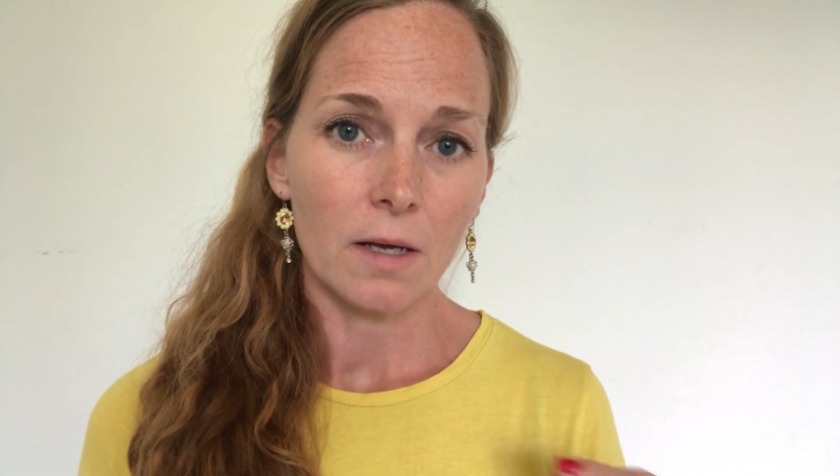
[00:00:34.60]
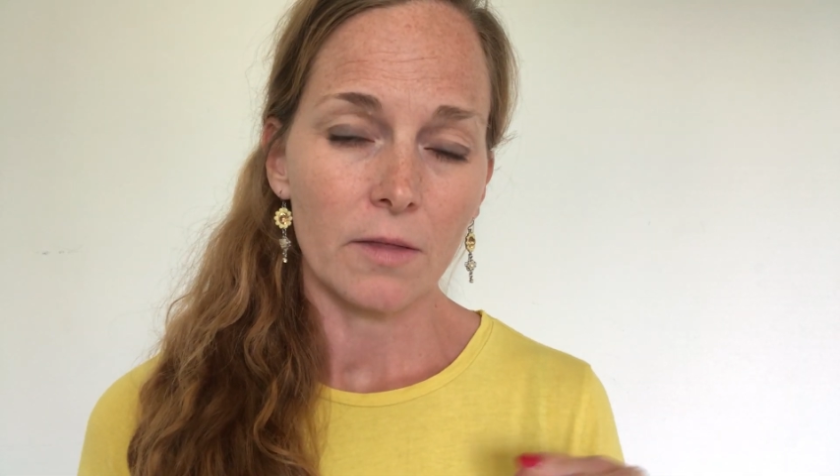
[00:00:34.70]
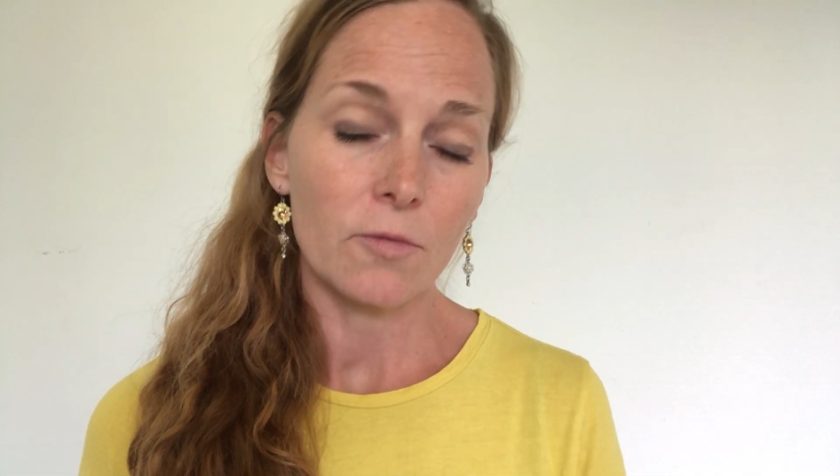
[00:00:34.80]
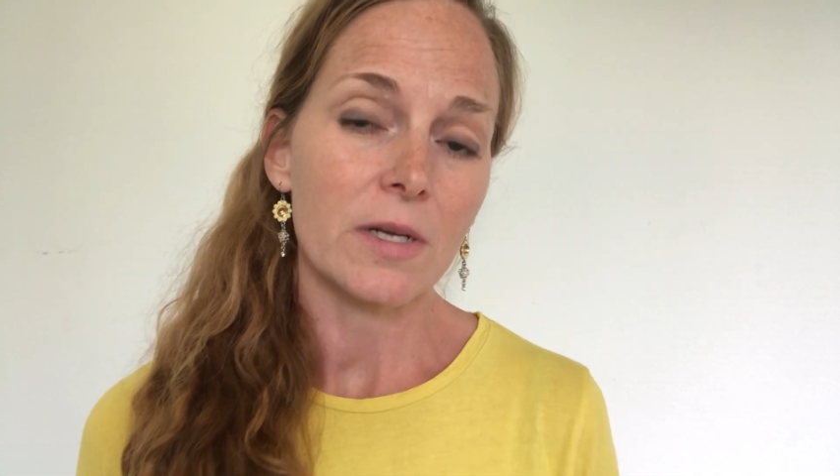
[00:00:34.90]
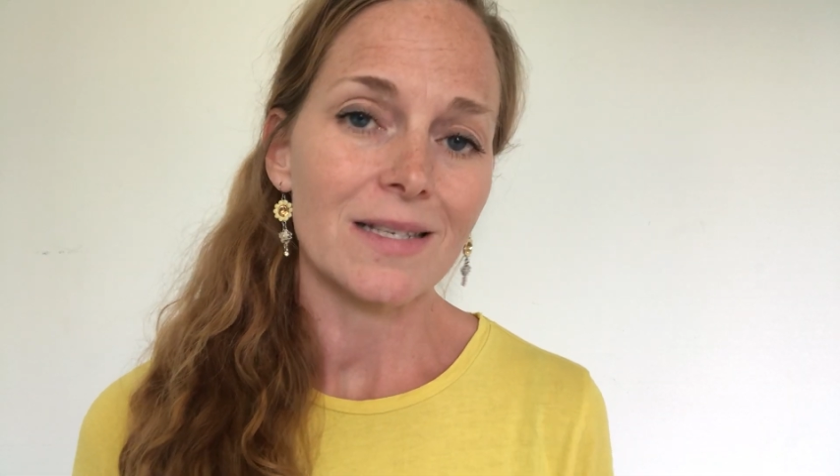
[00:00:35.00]

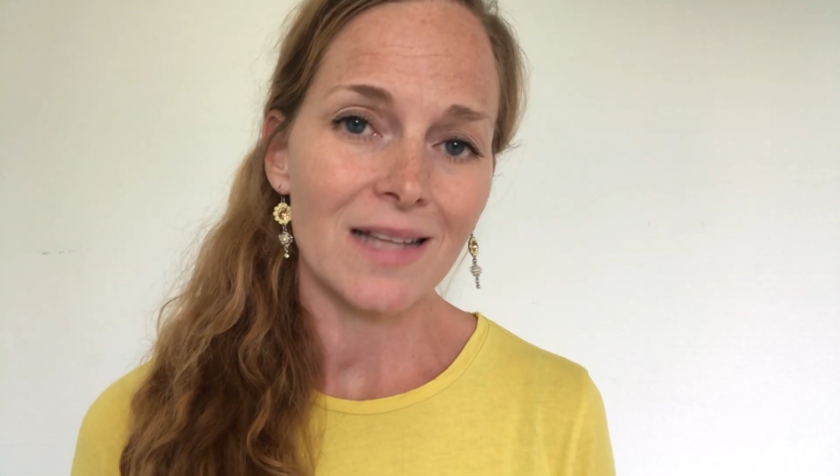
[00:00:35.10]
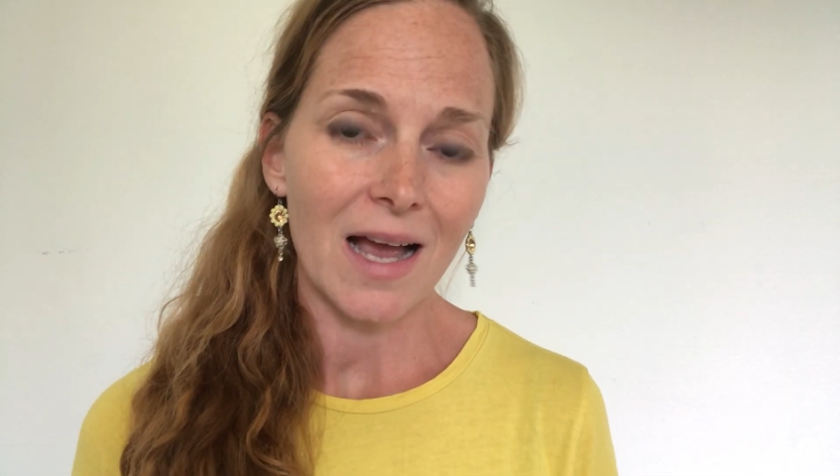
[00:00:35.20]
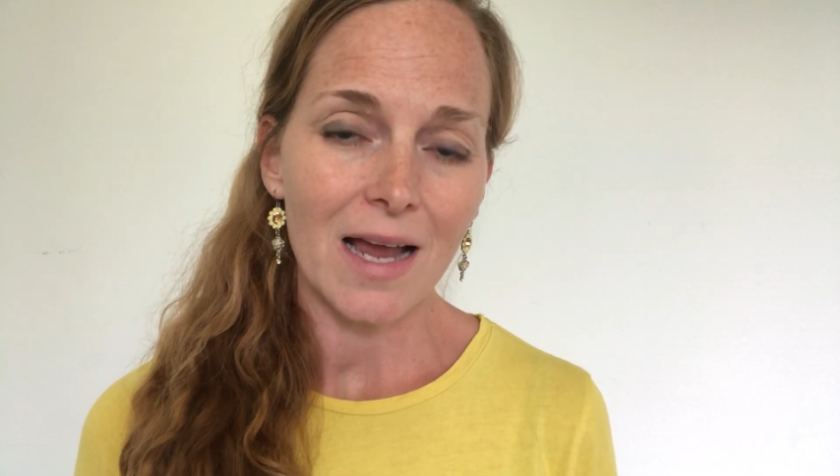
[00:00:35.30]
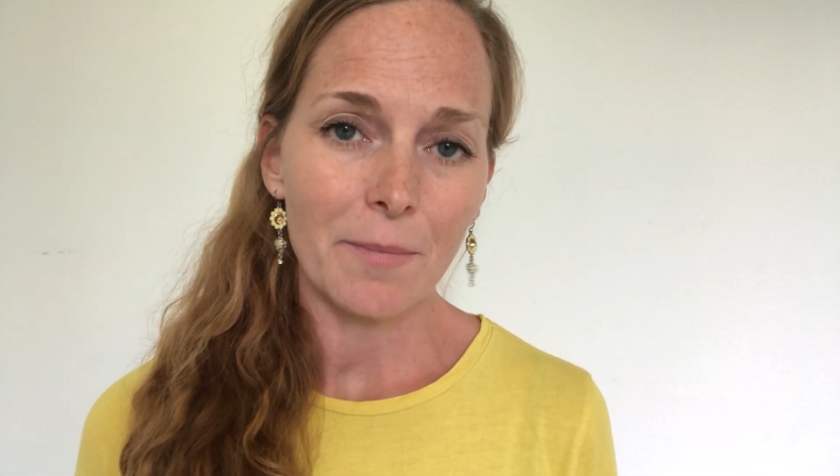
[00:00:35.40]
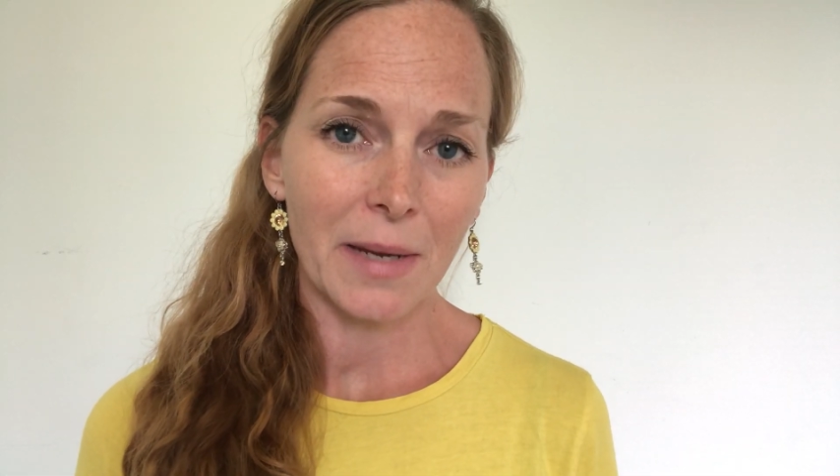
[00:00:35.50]
The reason
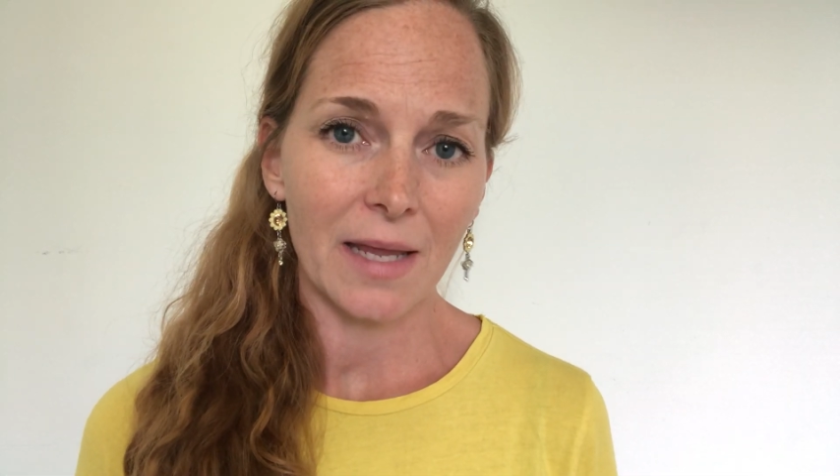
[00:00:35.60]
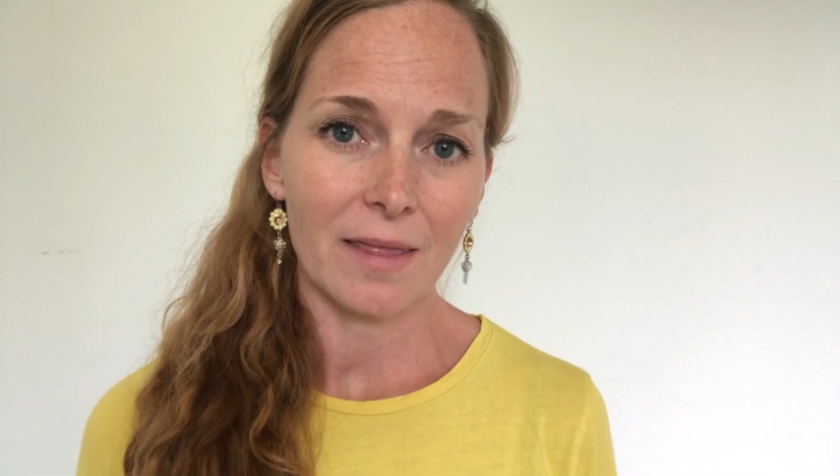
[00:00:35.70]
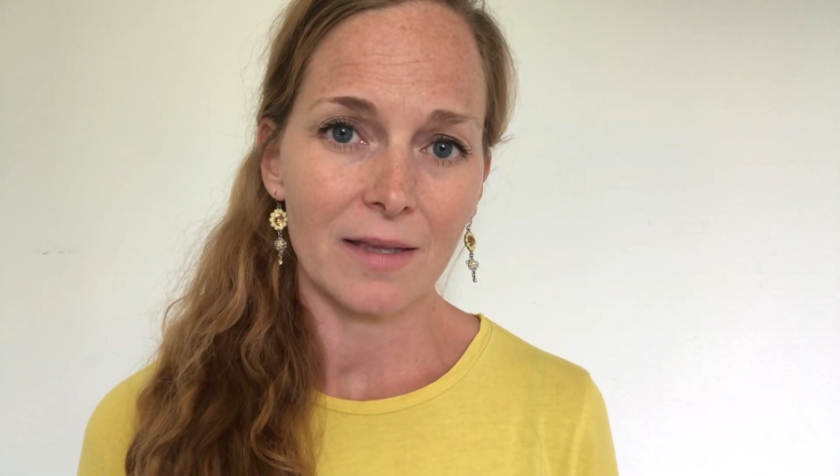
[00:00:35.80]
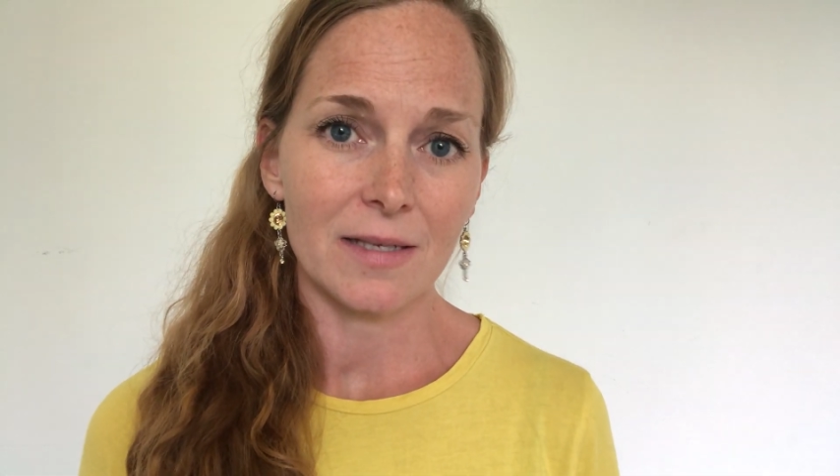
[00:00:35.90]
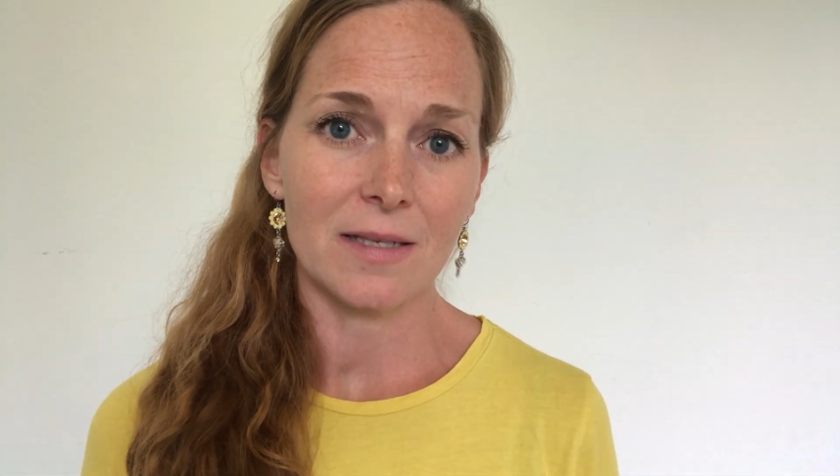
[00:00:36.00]
I
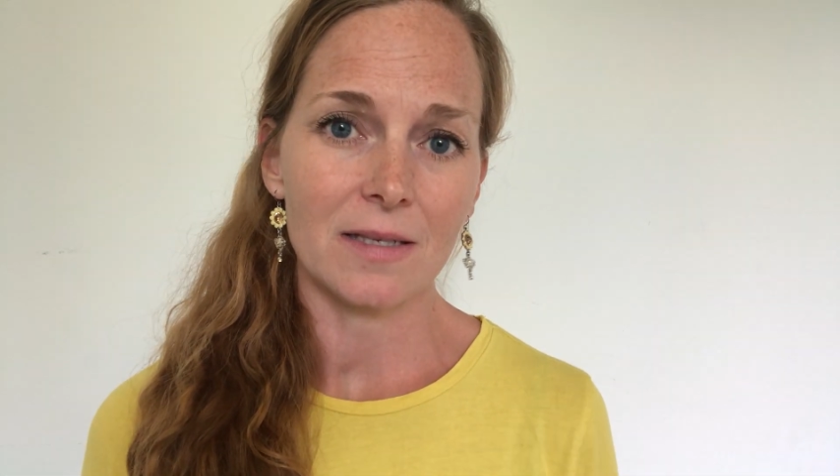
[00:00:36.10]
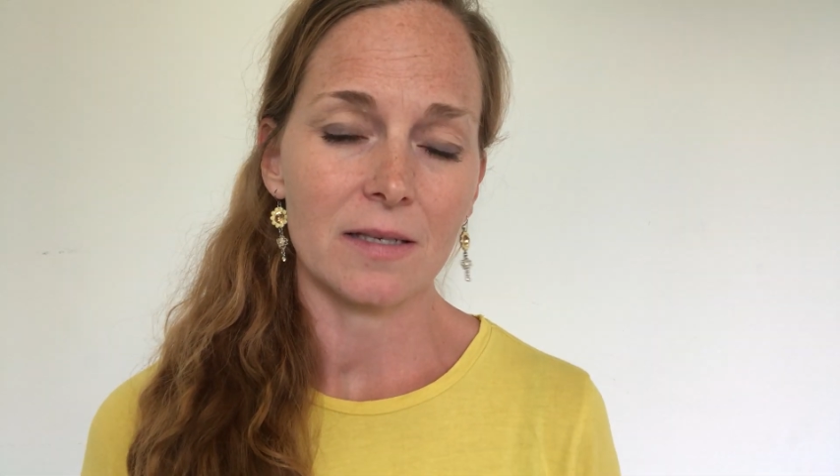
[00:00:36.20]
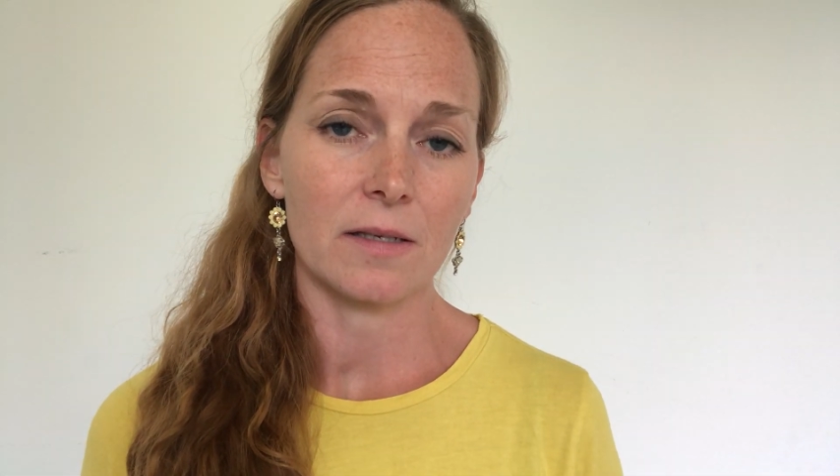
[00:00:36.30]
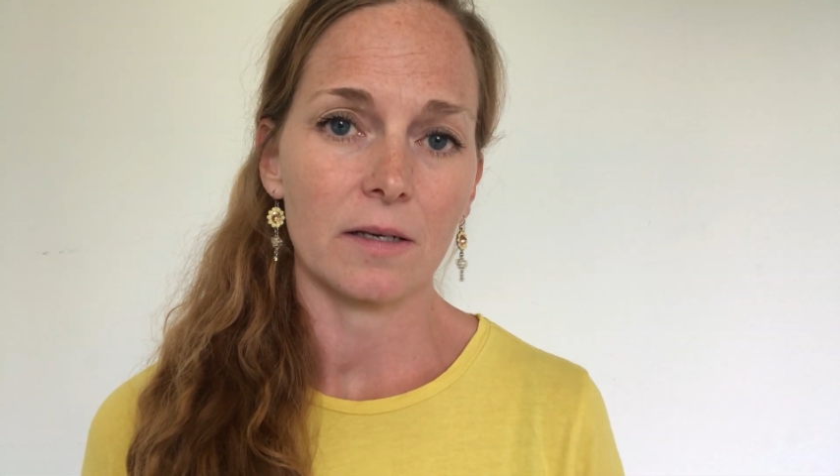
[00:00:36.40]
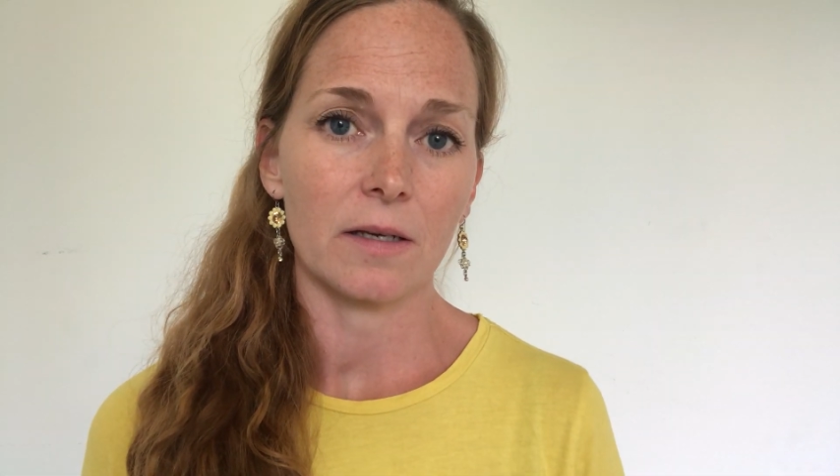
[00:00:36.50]
made
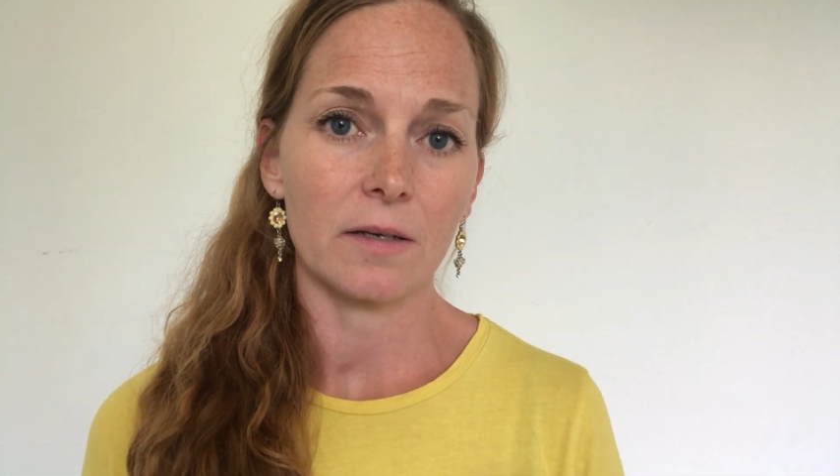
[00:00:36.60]
this